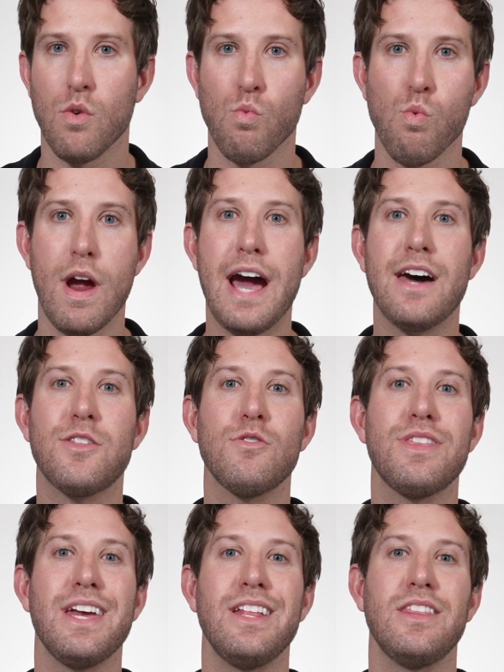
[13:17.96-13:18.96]
rather
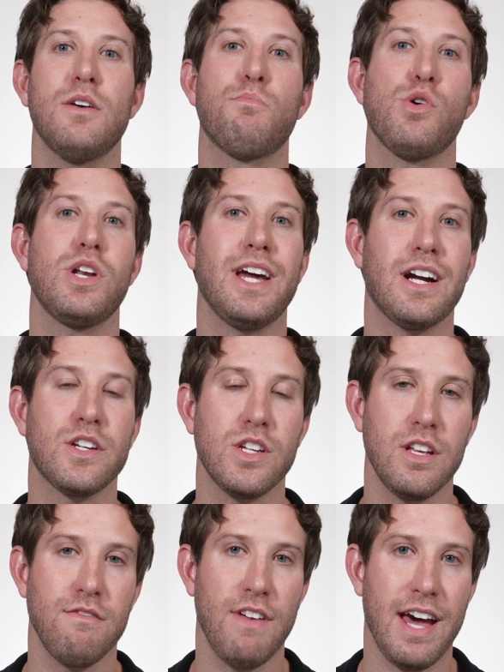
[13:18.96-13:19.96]
than the
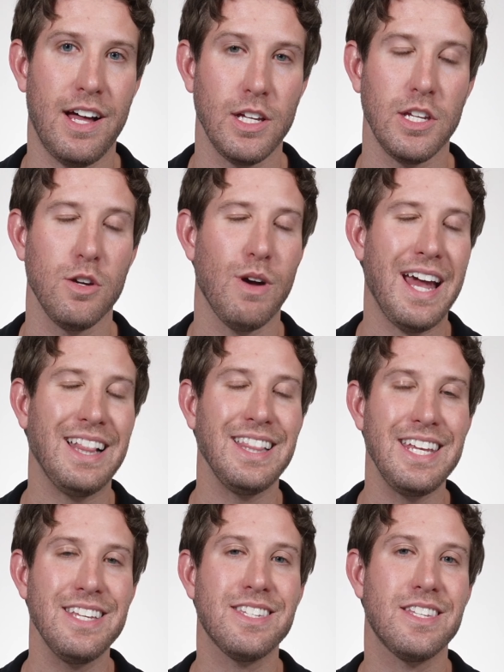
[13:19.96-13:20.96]
production value, at
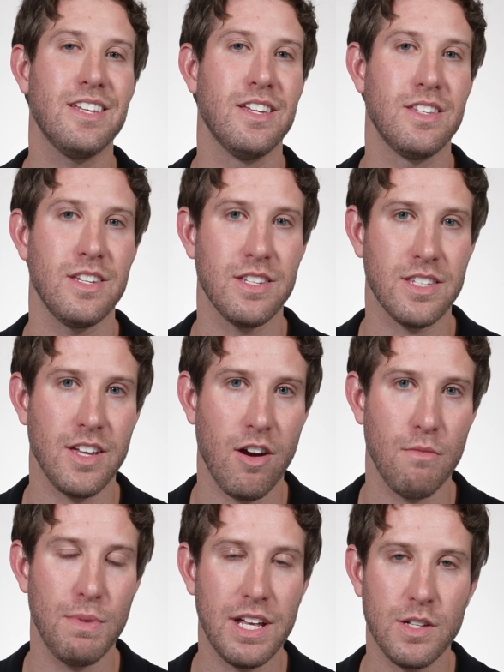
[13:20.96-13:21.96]
least to
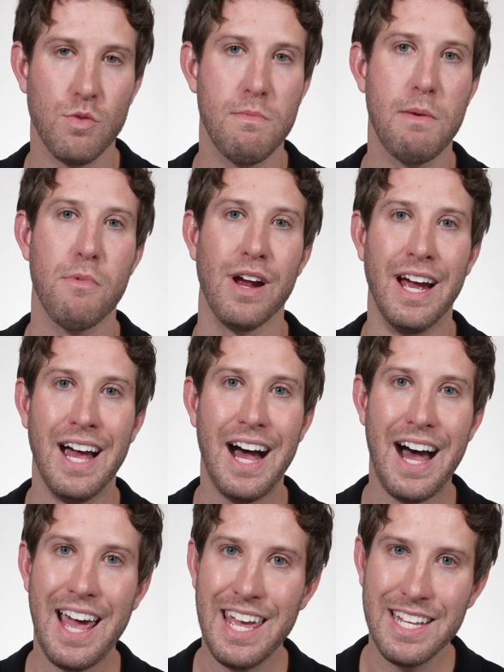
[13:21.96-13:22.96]
start. Because remember,
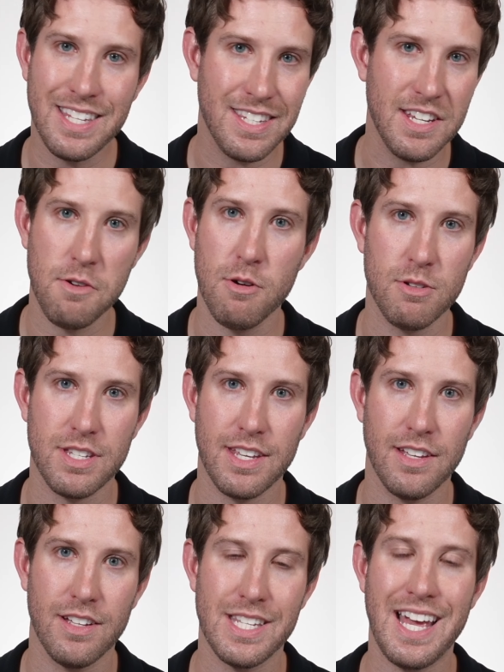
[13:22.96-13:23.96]
I had zero
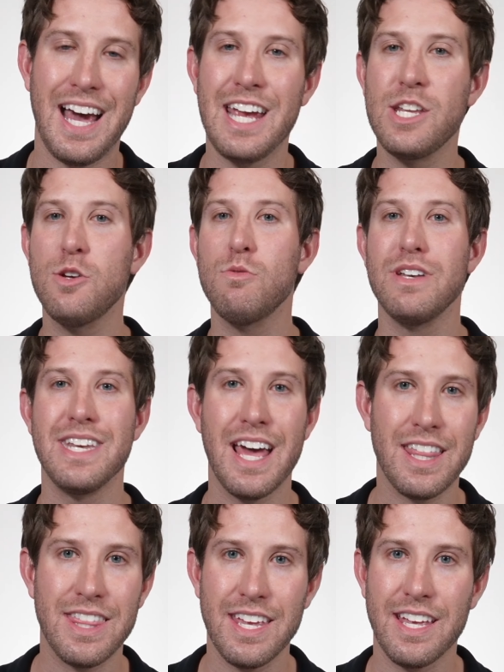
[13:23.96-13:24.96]
skills. I knew
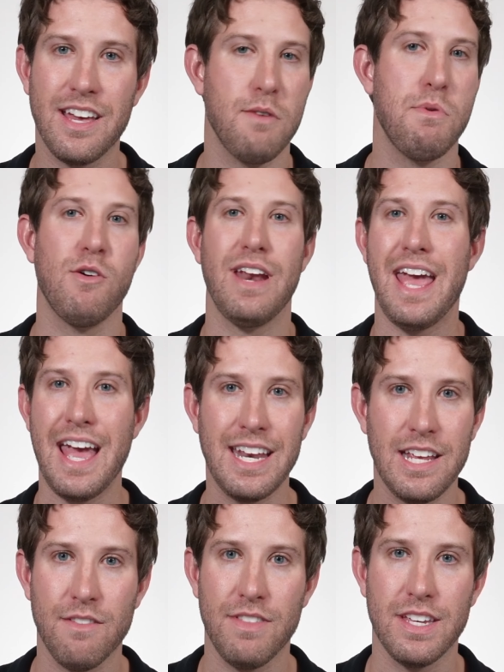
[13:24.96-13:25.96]
nothing about
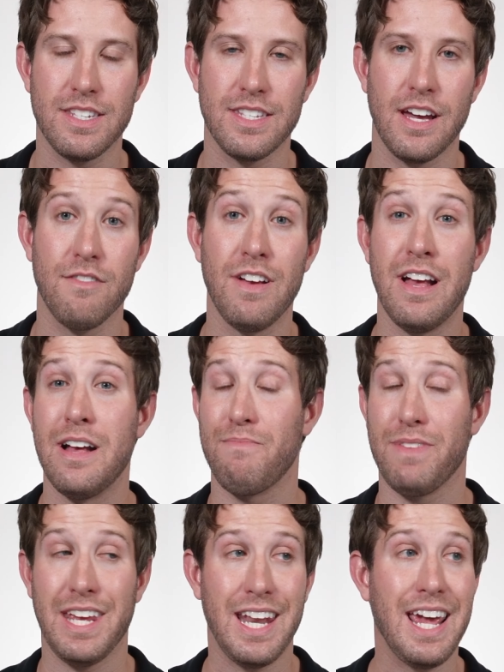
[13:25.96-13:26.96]
any of this stuff,
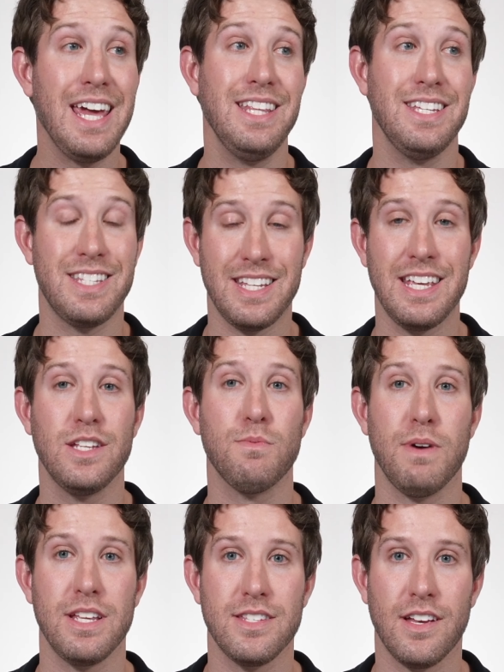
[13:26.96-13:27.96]
and I had to teach
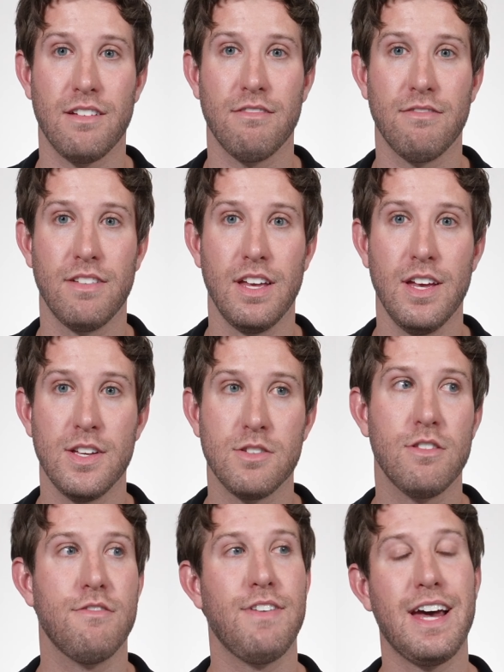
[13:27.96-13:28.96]
myself. So
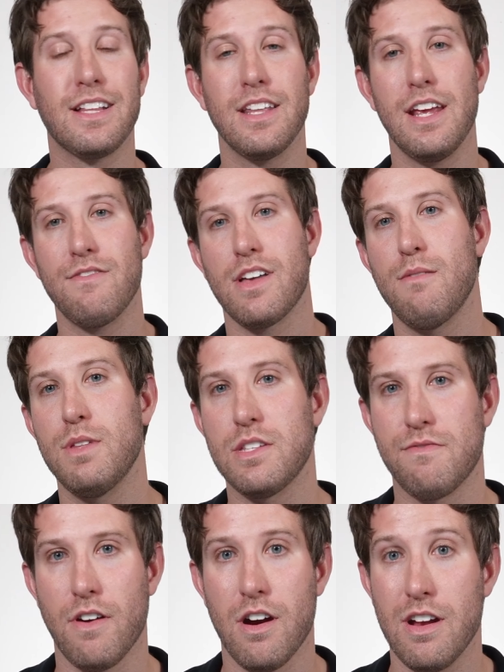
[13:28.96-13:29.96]
the fact that I've come this
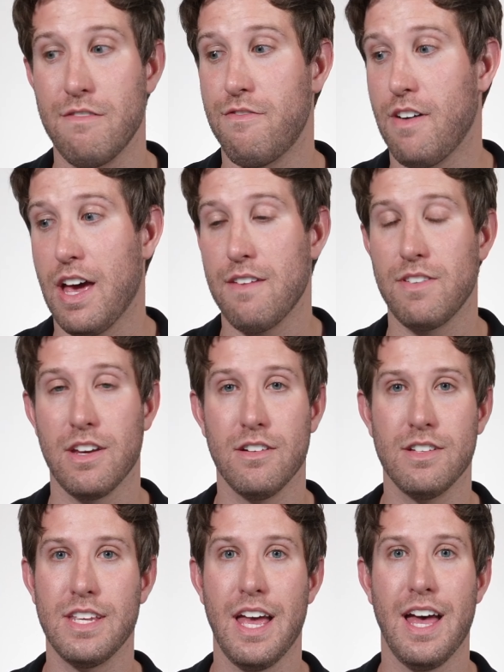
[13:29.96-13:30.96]
far in 5
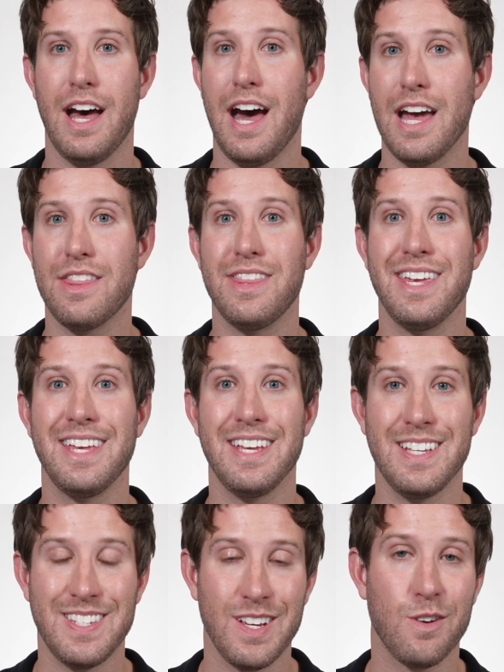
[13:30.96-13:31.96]
years, I think
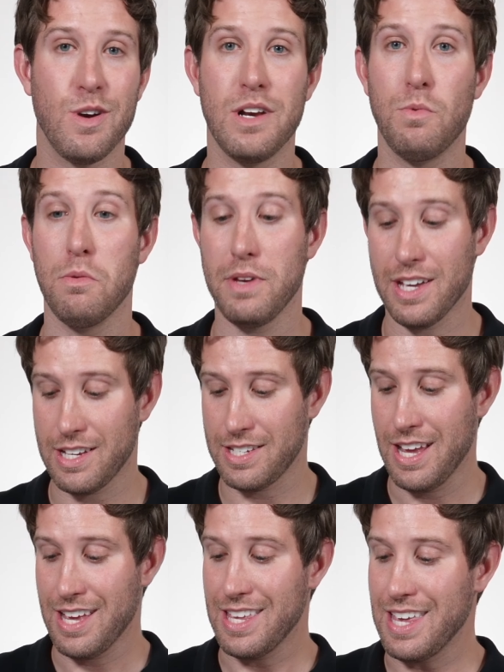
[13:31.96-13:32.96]
is incredible, because
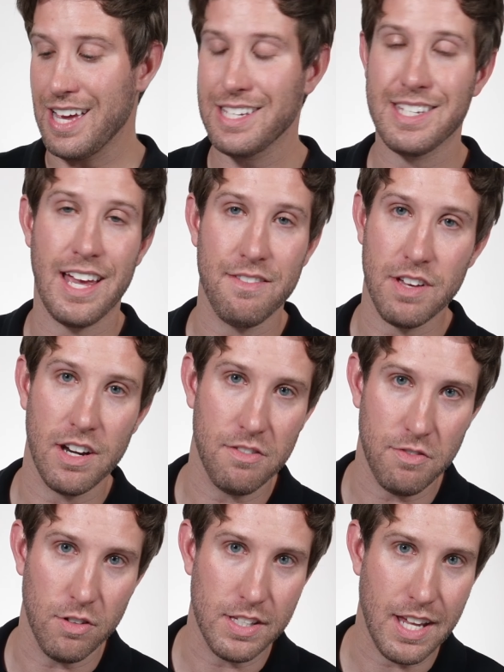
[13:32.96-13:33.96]
yes, I've got a
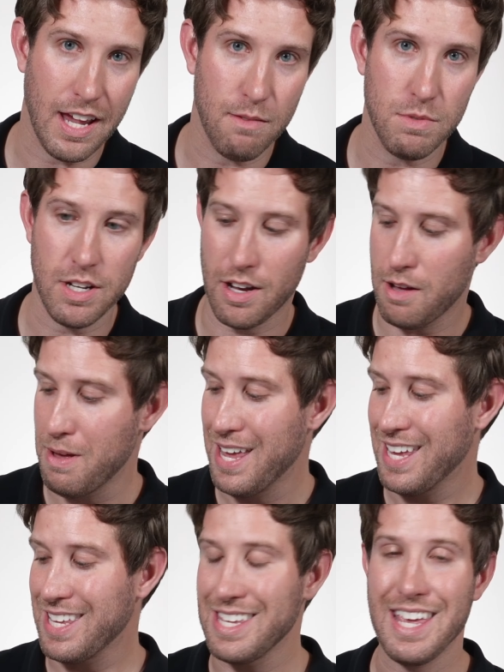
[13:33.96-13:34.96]
full-time job.
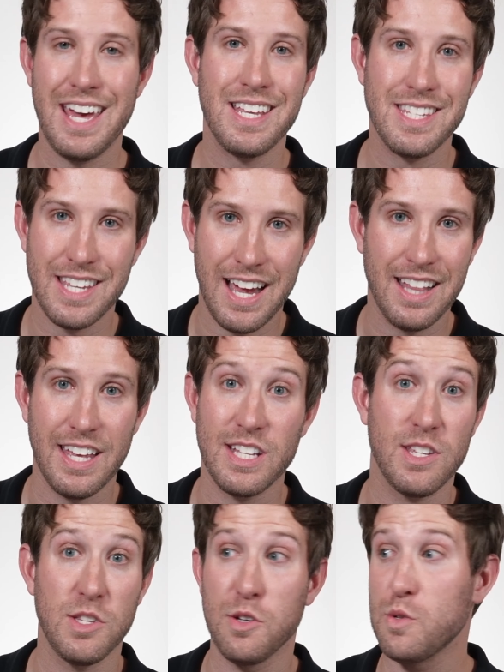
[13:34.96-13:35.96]
Yes, I like
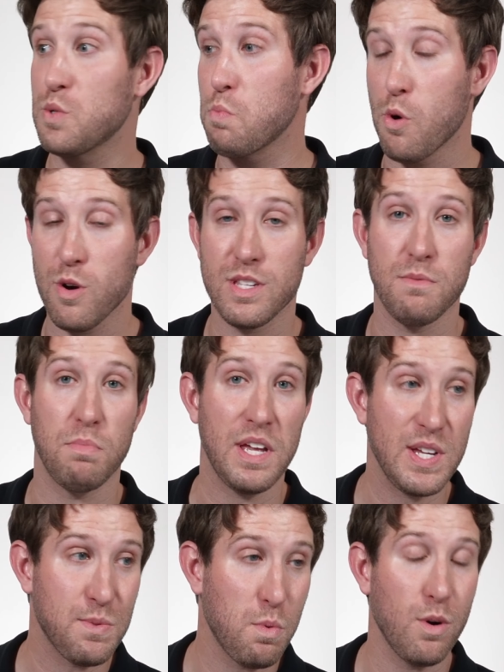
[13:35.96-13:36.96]
to do sports and
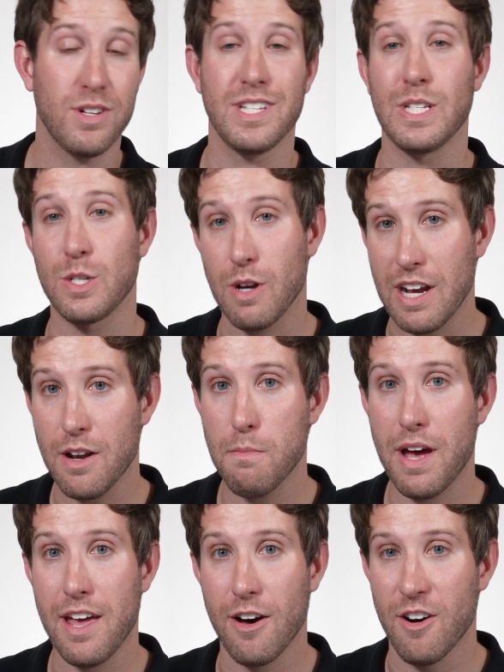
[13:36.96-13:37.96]
play sports and train on
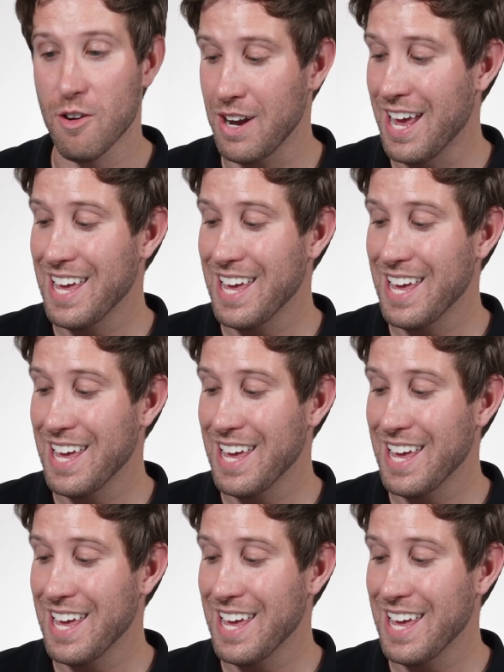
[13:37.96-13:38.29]
my own.